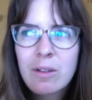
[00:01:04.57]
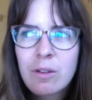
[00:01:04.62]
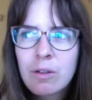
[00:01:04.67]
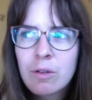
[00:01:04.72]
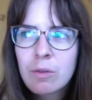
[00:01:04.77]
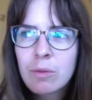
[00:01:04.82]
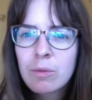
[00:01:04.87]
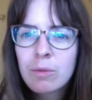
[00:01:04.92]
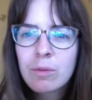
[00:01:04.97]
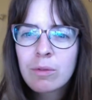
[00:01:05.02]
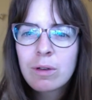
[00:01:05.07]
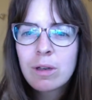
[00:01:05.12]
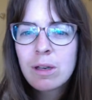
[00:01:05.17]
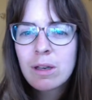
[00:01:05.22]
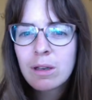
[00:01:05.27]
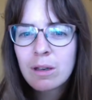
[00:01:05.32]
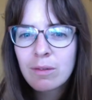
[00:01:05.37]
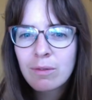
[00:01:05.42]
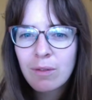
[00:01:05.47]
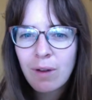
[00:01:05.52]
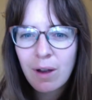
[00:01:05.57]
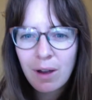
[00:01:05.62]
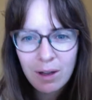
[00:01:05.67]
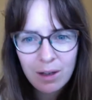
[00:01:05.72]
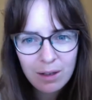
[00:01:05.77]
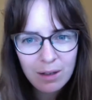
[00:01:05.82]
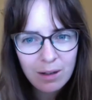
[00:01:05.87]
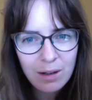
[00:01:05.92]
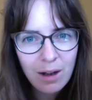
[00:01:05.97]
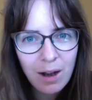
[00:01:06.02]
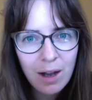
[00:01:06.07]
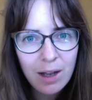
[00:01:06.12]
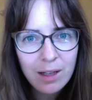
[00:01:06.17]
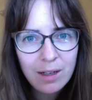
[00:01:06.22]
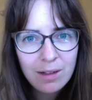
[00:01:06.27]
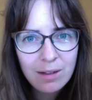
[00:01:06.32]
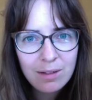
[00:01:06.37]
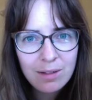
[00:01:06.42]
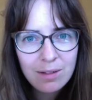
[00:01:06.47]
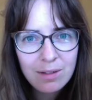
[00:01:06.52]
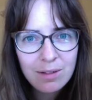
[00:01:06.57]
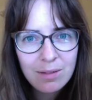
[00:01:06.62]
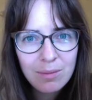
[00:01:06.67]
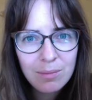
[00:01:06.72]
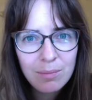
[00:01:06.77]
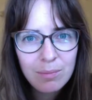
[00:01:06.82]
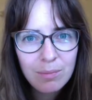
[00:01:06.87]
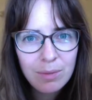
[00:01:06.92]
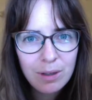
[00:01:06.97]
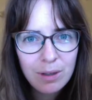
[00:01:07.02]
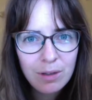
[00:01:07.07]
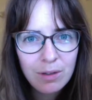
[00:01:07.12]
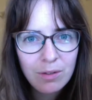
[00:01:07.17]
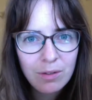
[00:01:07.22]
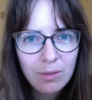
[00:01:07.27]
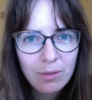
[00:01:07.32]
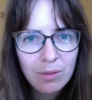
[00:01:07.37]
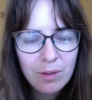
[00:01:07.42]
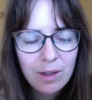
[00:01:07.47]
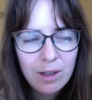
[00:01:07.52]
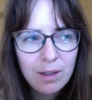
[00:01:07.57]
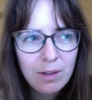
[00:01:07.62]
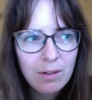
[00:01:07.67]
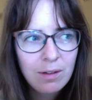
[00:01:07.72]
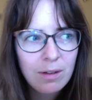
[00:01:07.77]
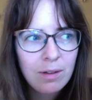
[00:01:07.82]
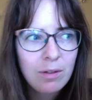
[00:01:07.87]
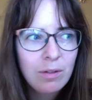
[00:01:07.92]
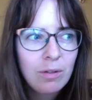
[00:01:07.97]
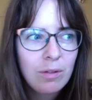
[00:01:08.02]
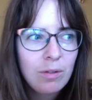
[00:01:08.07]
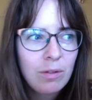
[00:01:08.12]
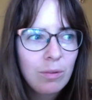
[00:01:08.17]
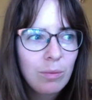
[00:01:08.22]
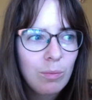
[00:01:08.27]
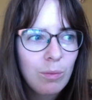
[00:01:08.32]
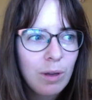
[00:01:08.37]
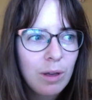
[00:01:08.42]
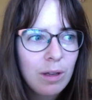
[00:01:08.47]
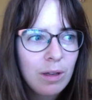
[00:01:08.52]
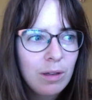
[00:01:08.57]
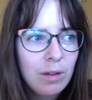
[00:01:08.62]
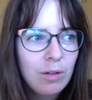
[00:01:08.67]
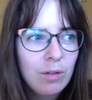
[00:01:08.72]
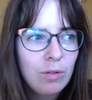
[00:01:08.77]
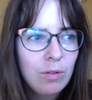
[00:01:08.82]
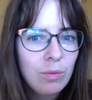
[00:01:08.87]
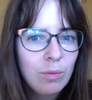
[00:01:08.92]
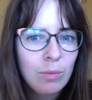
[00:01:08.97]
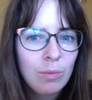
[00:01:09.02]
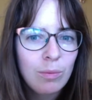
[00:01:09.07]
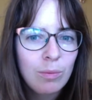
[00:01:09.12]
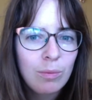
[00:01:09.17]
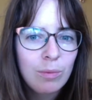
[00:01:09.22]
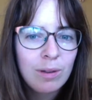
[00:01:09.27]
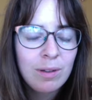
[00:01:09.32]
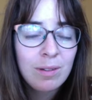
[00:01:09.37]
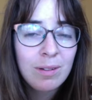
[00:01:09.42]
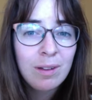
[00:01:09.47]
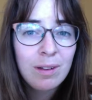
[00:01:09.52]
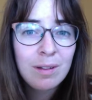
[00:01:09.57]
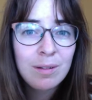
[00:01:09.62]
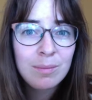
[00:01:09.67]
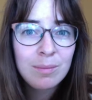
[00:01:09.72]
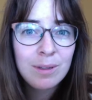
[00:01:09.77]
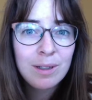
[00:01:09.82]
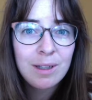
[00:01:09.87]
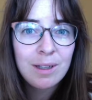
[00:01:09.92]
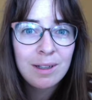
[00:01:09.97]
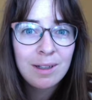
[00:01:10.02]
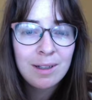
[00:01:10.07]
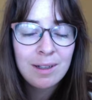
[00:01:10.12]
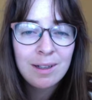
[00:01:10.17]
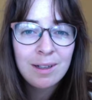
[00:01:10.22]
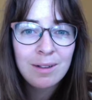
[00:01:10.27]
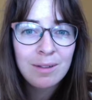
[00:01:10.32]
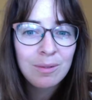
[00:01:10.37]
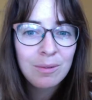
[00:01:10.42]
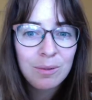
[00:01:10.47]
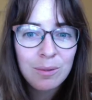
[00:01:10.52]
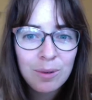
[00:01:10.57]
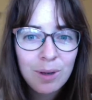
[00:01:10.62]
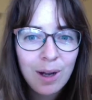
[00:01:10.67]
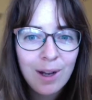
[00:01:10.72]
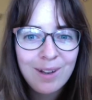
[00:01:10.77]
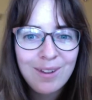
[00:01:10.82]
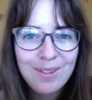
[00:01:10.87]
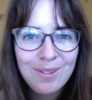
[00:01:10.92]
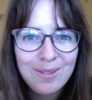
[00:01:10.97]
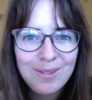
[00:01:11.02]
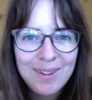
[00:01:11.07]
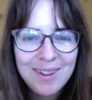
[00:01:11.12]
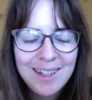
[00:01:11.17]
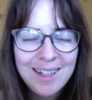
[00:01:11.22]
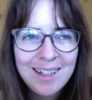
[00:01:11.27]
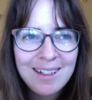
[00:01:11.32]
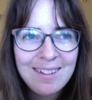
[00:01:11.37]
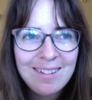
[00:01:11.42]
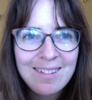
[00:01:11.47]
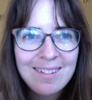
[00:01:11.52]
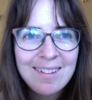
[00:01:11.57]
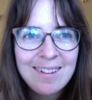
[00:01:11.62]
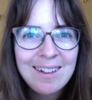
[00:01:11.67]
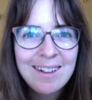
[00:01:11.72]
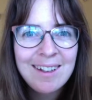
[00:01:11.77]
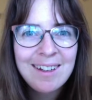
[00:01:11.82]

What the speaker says: to divine guidance because of that, and to my soul wisdom and all kinds of things.